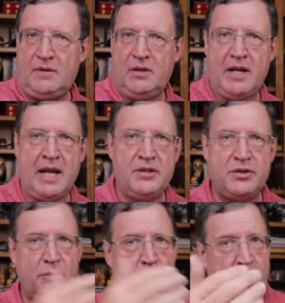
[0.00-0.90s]
Okay, and
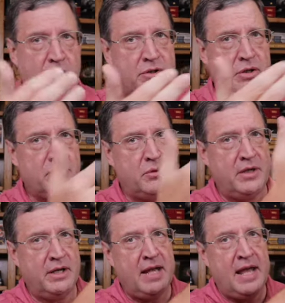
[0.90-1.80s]
so the water starts going
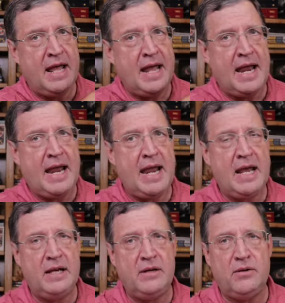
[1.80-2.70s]
in.
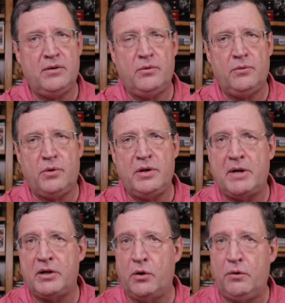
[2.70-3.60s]
And one of
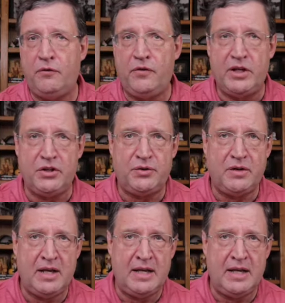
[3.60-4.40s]
my goldfish,